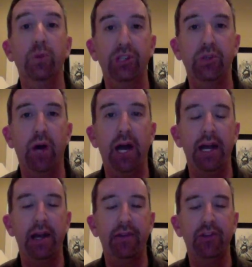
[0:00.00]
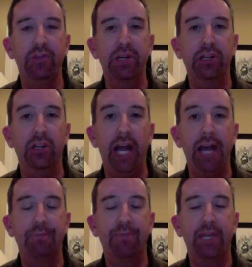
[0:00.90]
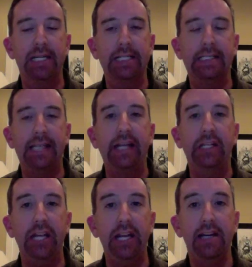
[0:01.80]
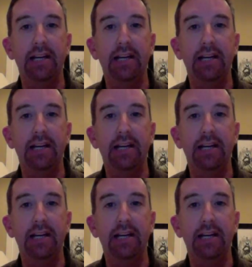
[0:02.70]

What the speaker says: which is why there's been a delay. Secondly,